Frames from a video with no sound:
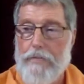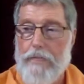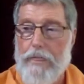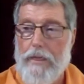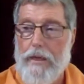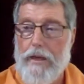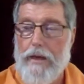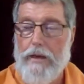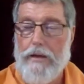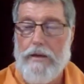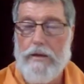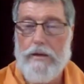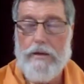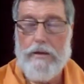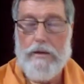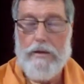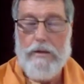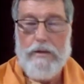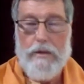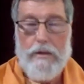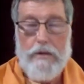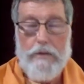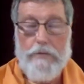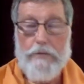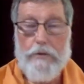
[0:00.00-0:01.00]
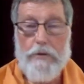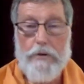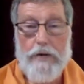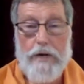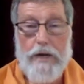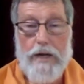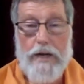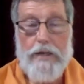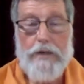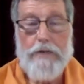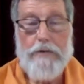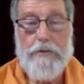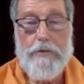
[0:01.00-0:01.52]
and therefore
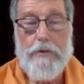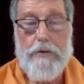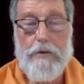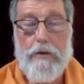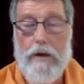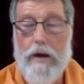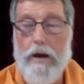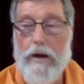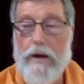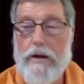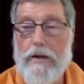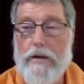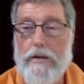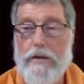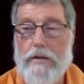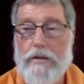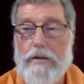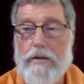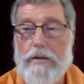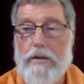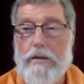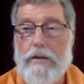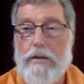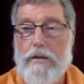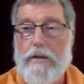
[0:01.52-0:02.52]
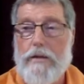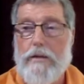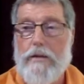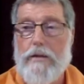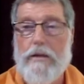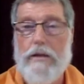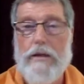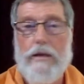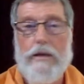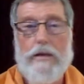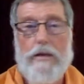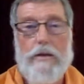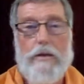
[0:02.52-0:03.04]
native of Ireland,
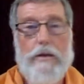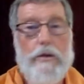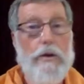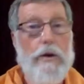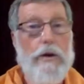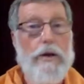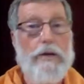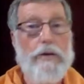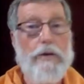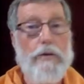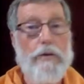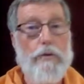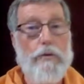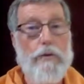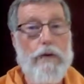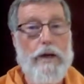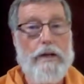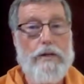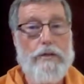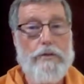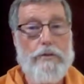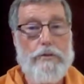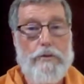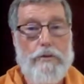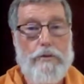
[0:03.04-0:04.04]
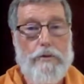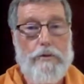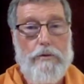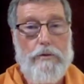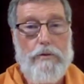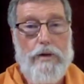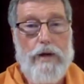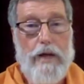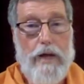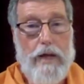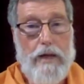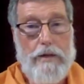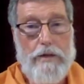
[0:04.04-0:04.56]
then you had no right to
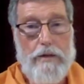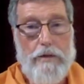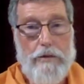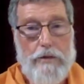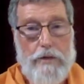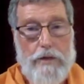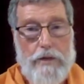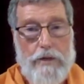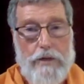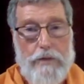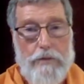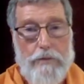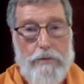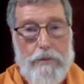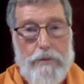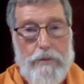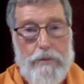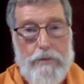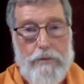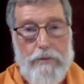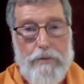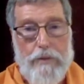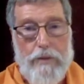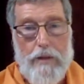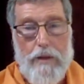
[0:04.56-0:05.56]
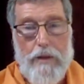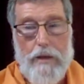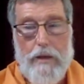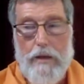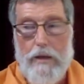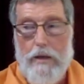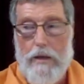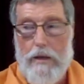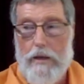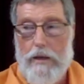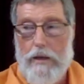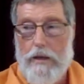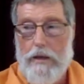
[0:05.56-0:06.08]
land ownership.
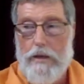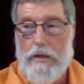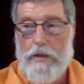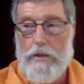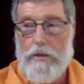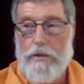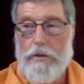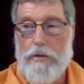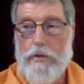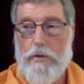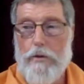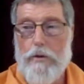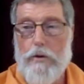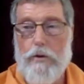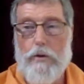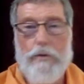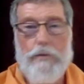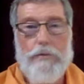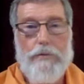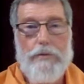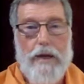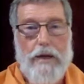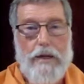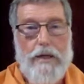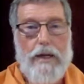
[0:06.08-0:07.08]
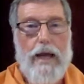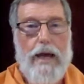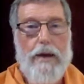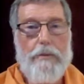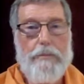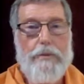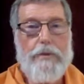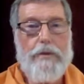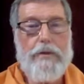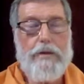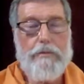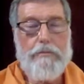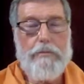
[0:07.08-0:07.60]
So that
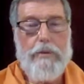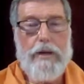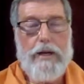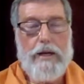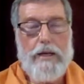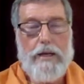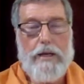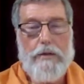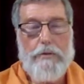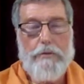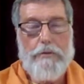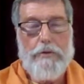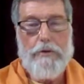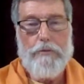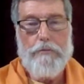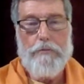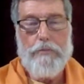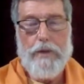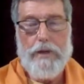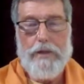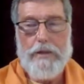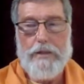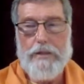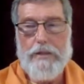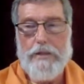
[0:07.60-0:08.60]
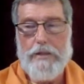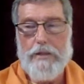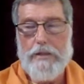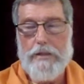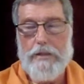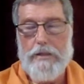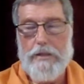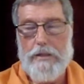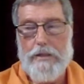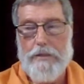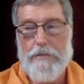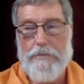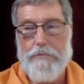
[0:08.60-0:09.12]
happened in many different
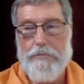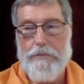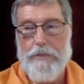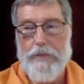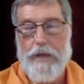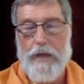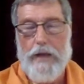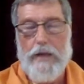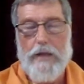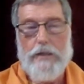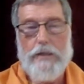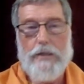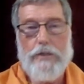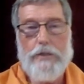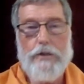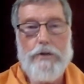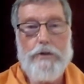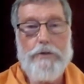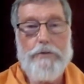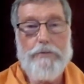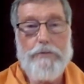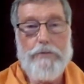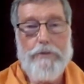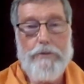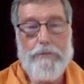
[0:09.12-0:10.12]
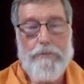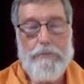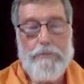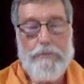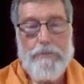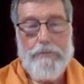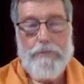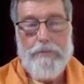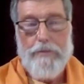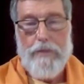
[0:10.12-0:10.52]
places, as serfdom.